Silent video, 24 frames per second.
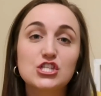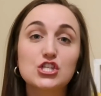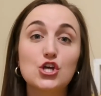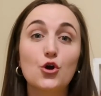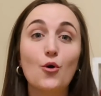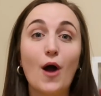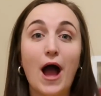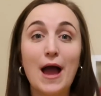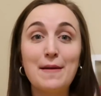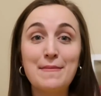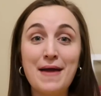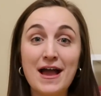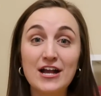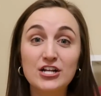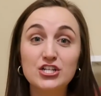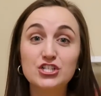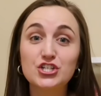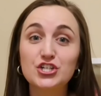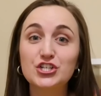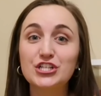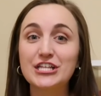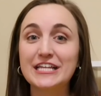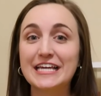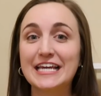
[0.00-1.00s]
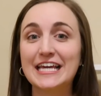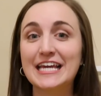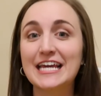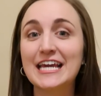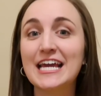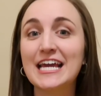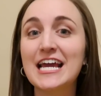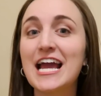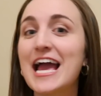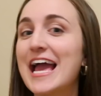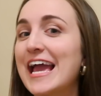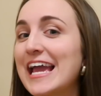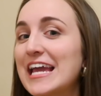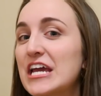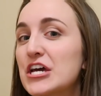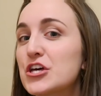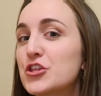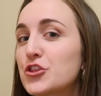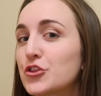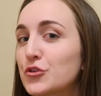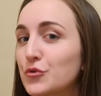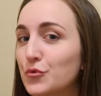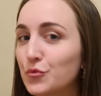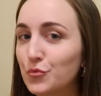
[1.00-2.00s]
So I'm actually a
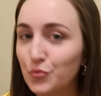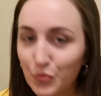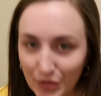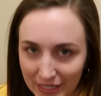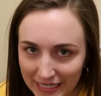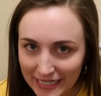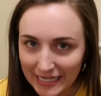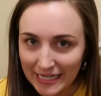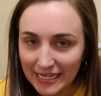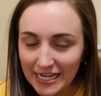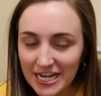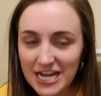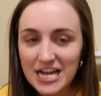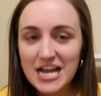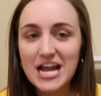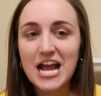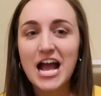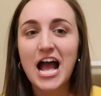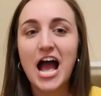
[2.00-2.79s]
3.